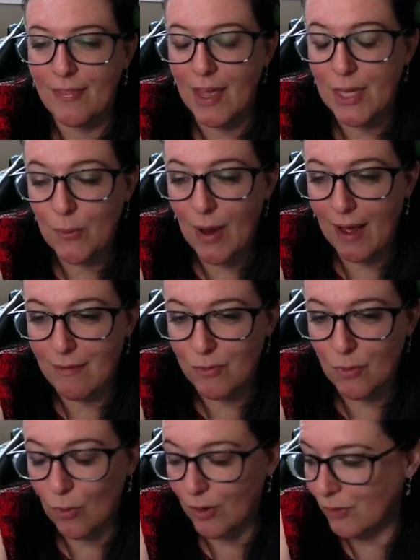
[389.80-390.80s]
that you have
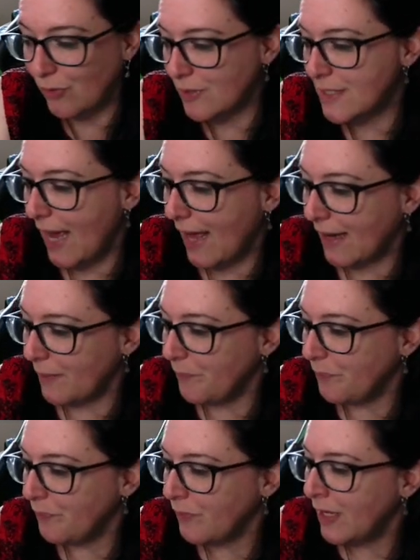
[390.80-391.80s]
ordinal data.
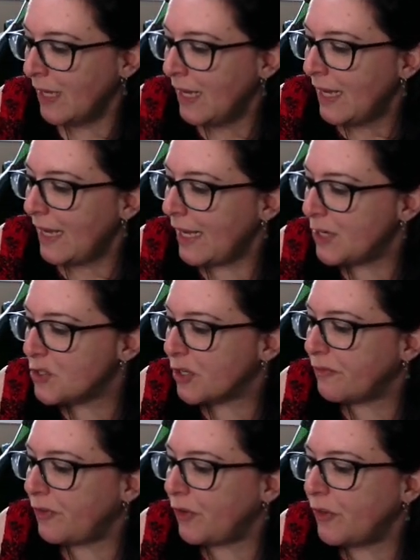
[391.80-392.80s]

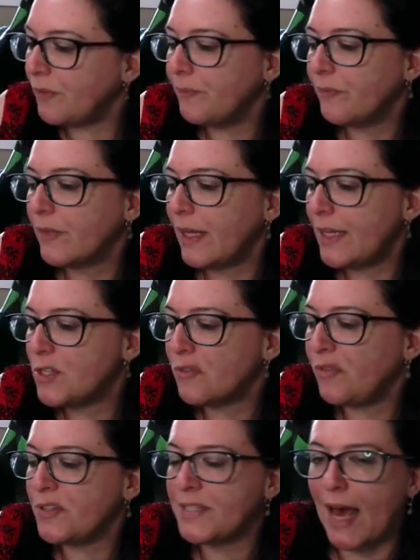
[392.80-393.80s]
Interval
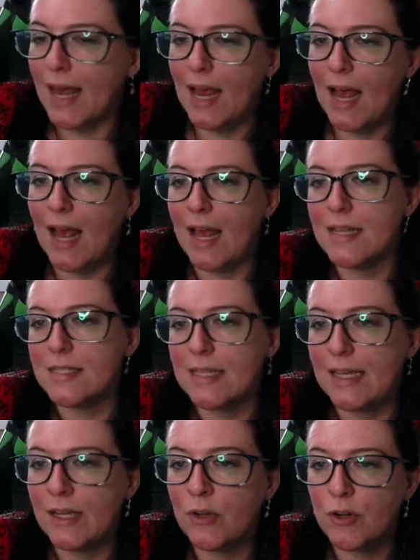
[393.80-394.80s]
data has
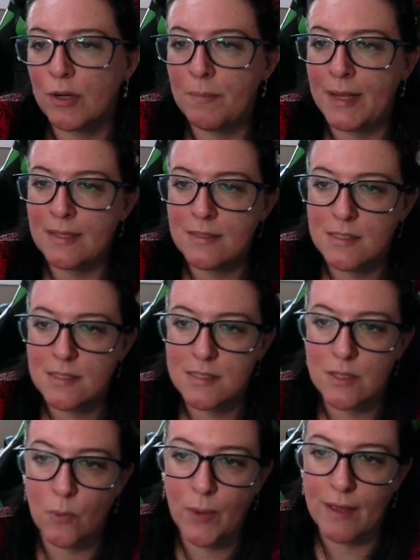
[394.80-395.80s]
increments,
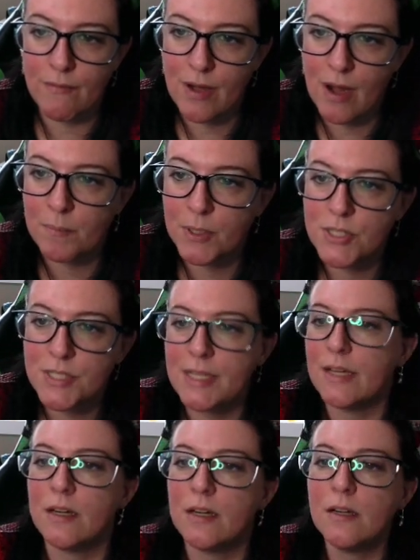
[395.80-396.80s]
so we have numbers
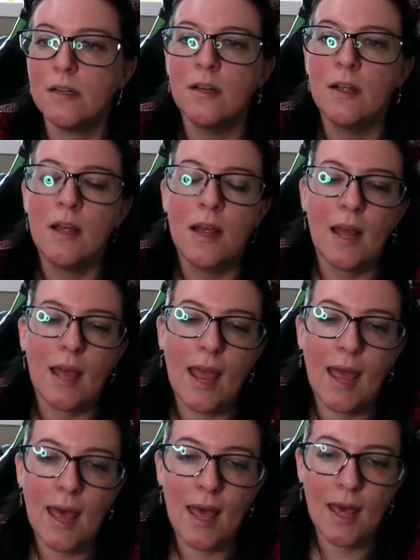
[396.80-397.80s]
here,
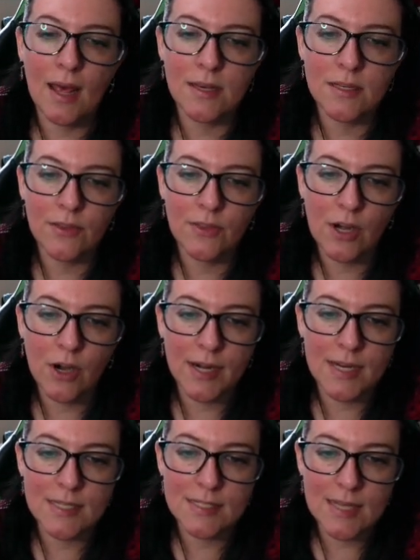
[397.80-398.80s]
and there
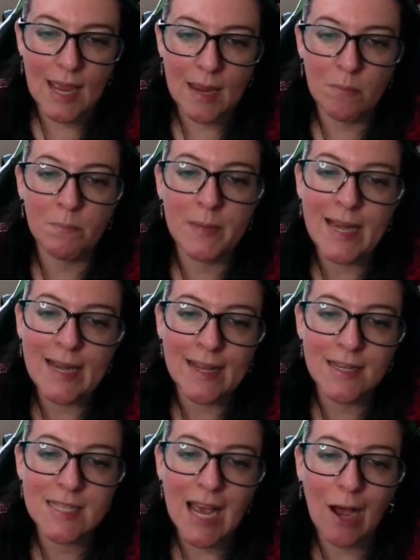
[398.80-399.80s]
is a
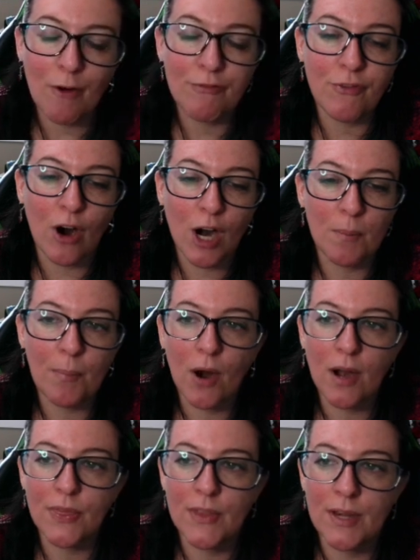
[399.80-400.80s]
meaning to how far
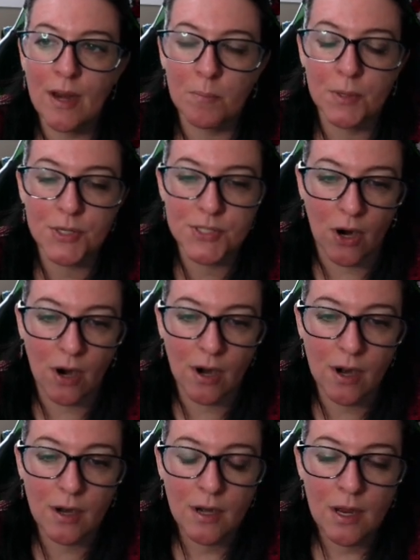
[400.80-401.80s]
apart the numbers are,